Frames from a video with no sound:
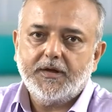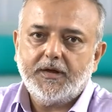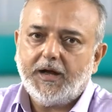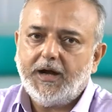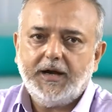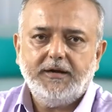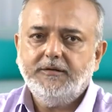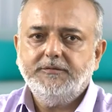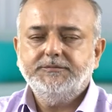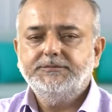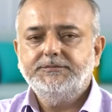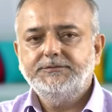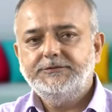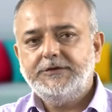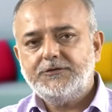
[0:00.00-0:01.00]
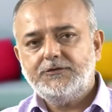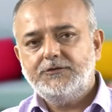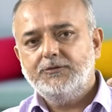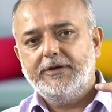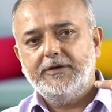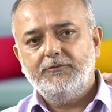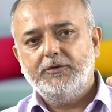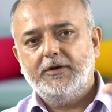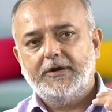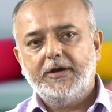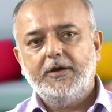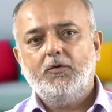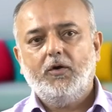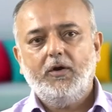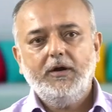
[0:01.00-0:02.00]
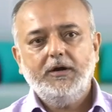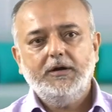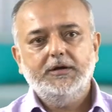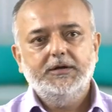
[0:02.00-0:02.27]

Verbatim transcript: and just to give you a recall